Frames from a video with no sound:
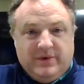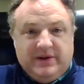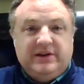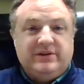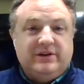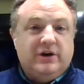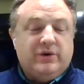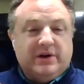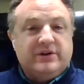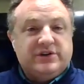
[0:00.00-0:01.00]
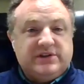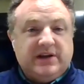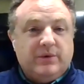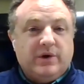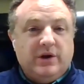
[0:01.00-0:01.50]
We need to know and
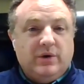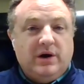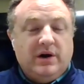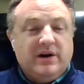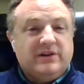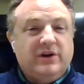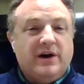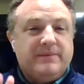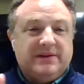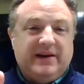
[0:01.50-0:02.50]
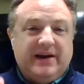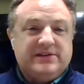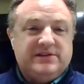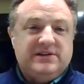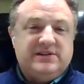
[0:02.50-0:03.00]
understand where you are, talk about
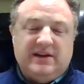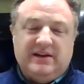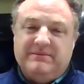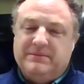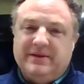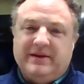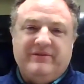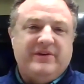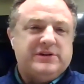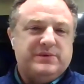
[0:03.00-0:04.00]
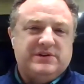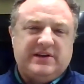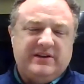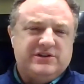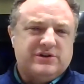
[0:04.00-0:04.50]
taxes and investments,
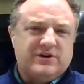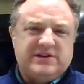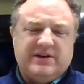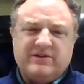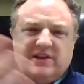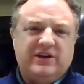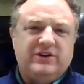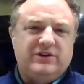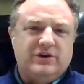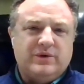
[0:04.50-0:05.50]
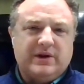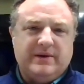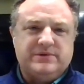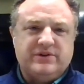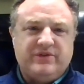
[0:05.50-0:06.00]
insurance, everything you do when it
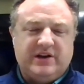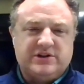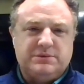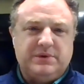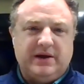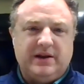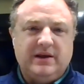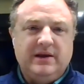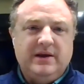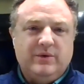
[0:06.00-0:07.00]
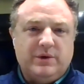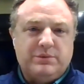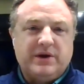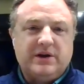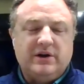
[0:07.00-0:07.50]
comes to your financial planning. We
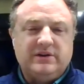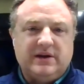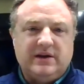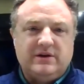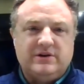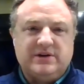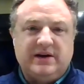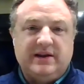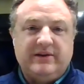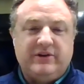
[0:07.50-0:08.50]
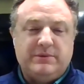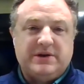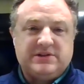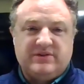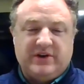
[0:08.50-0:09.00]
bring it all together, trying to give you the
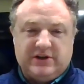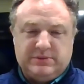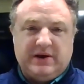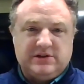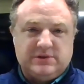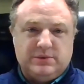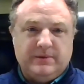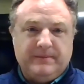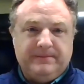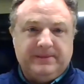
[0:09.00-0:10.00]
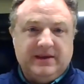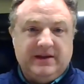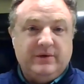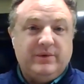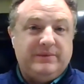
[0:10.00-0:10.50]
best advice possible.
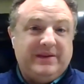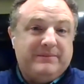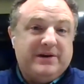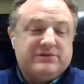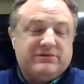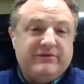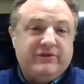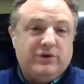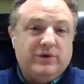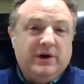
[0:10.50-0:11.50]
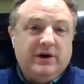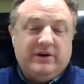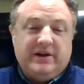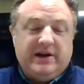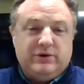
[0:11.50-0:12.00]
And then we must review
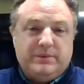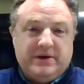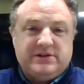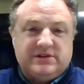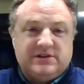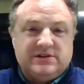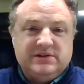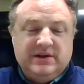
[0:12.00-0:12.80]
on an annual basis.